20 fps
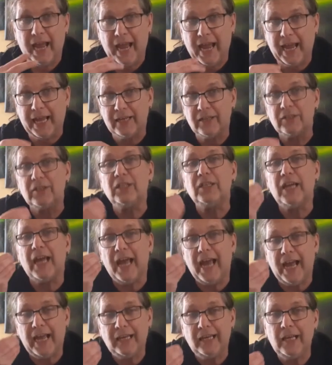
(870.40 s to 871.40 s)
and the
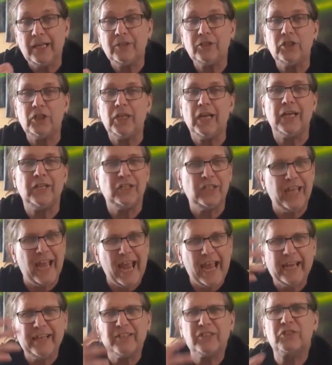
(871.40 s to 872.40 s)
energy and the
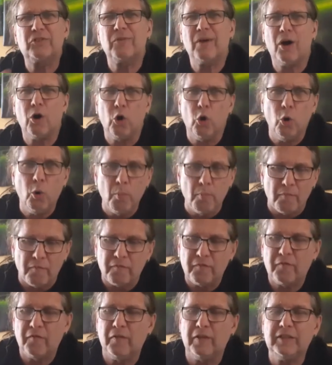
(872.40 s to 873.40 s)
extra
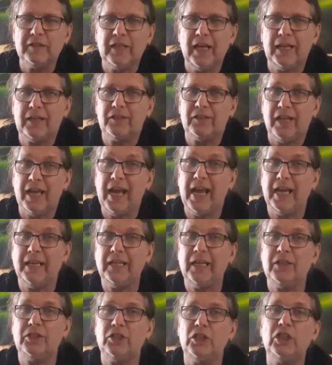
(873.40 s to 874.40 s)
oomph that their
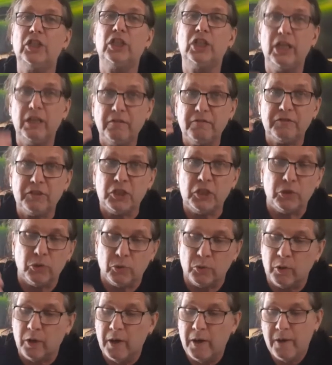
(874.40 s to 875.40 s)
energy gives
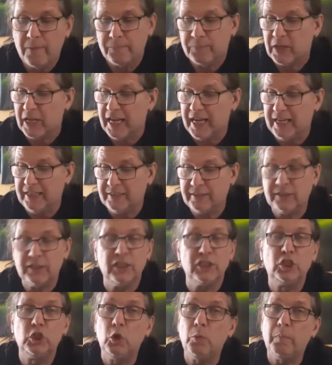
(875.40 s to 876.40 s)
you is
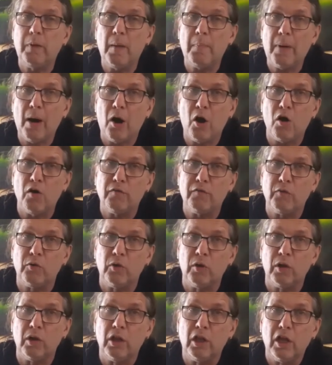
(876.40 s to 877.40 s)
super
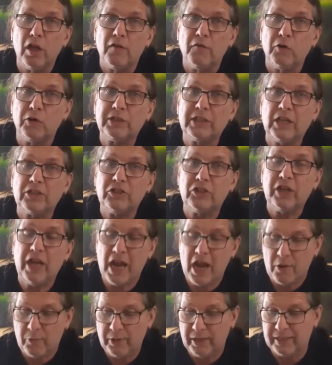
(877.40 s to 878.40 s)
powerful for
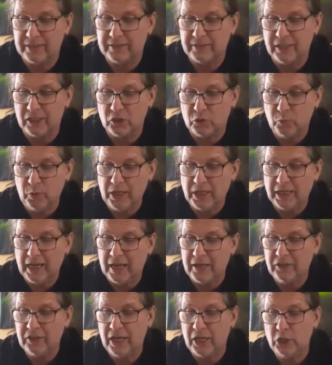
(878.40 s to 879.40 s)
Sagittarians this week.
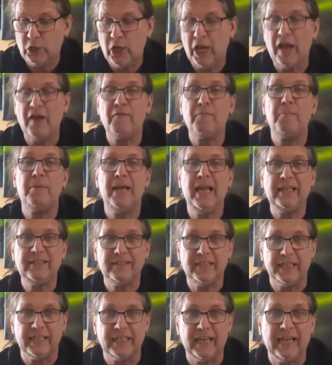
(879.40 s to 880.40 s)
And then you have
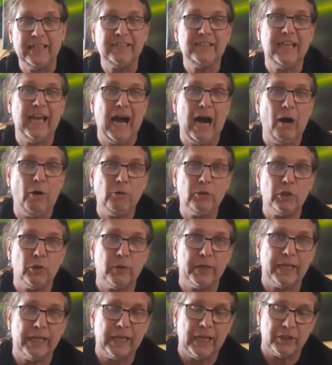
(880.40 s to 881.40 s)
blessing as the
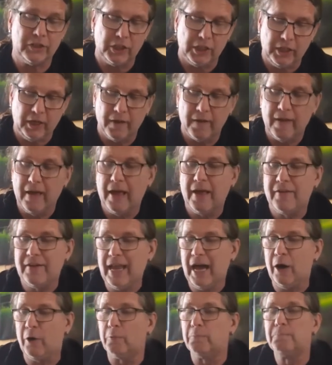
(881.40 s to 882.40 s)
outgoing energy.
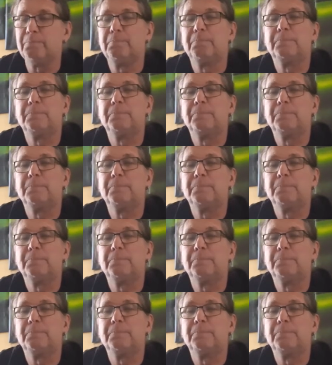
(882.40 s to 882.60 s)
Now,